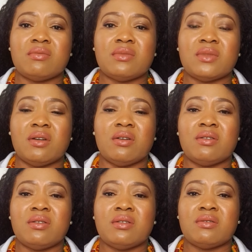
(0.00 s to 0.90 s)

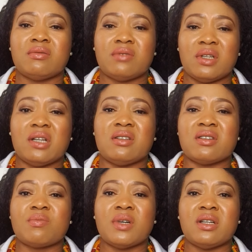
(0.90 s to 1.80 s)
Try the
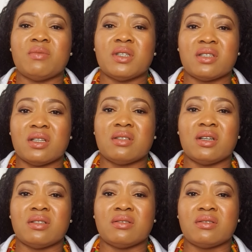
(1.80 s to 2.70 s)
experiment
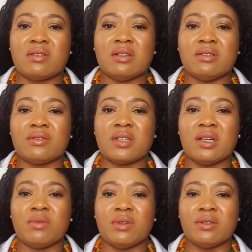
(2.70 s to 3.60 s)
and tell
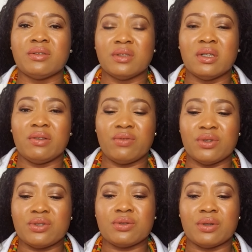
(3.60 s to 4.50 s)
me if
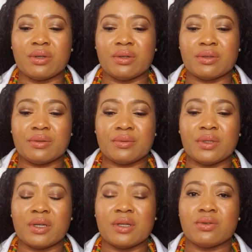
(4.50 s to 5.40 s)
it's true or not.
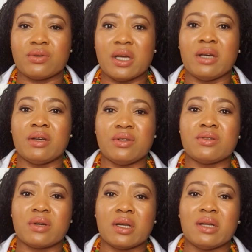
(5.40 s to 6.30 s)
Okay, so yeah, you need
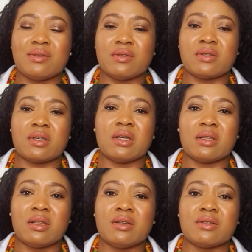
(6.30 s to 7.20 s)
to cleanse your skin
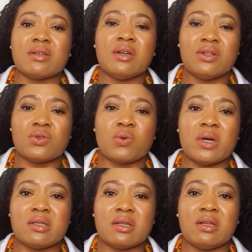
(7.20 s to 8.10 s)
at least
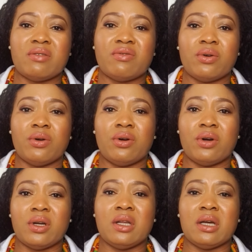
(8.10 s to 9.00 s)
twice a day for
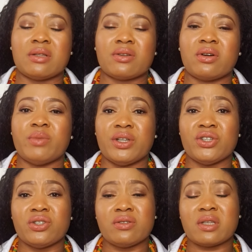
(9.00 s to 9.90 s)
oily and
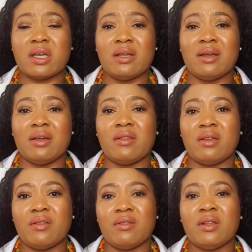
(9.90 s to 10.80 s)
combination skin, and
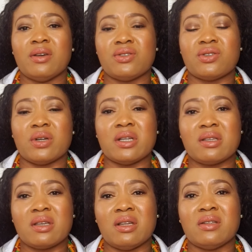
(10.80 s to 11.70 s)
then dry
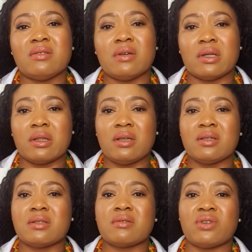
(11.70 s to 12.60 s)

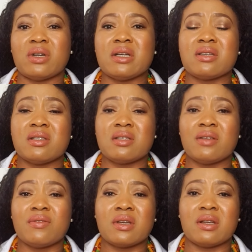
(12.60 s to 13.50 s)

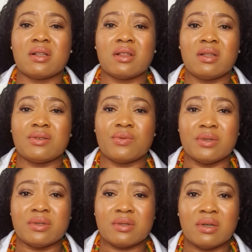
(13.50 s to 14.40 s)
sensitive skin at least
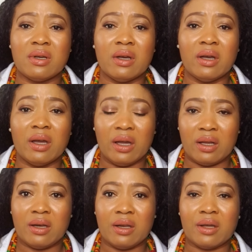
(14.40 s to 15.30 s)
once a
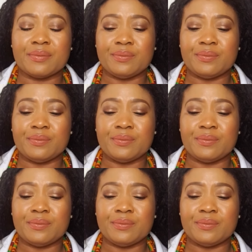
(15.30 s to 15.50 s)
day.